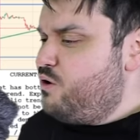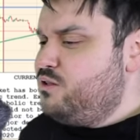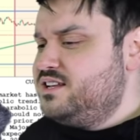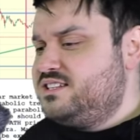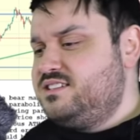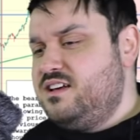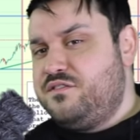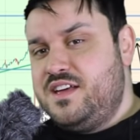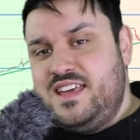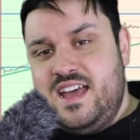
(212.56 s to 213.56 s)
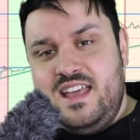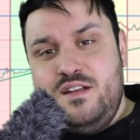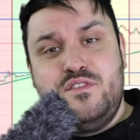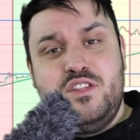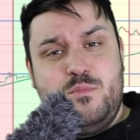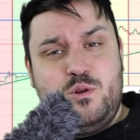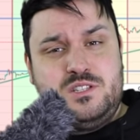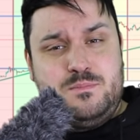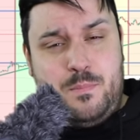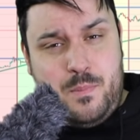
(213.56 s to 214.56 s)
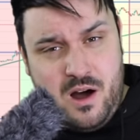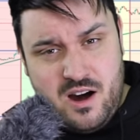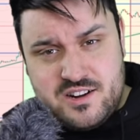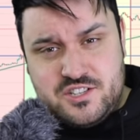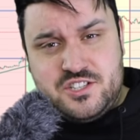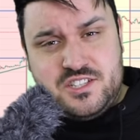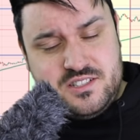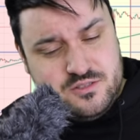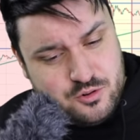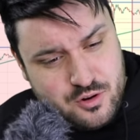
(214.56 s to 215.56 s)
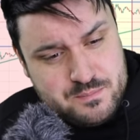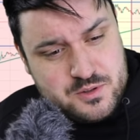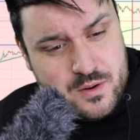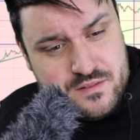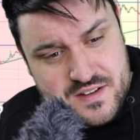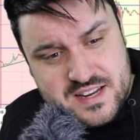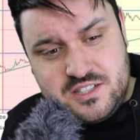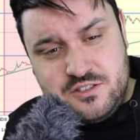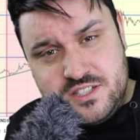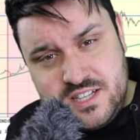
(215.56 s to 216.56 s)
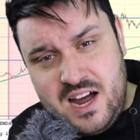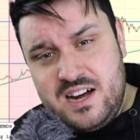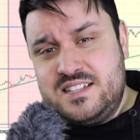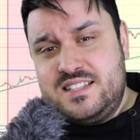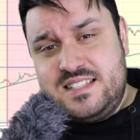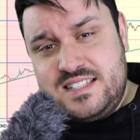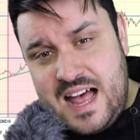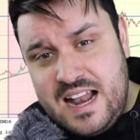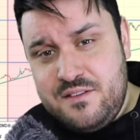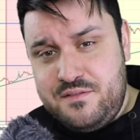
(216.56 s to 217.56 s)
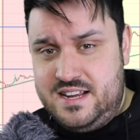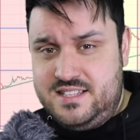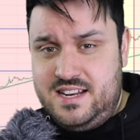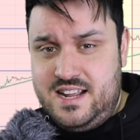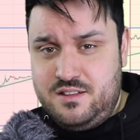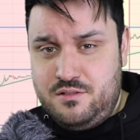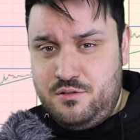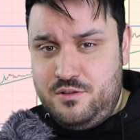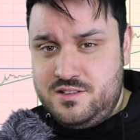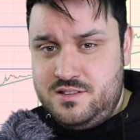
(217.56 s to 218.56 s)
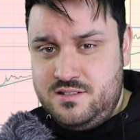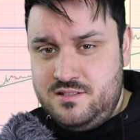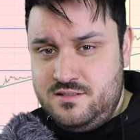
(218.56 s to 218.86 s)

all this stuff can get even the most parched crypto investor tongue salivating at the thought.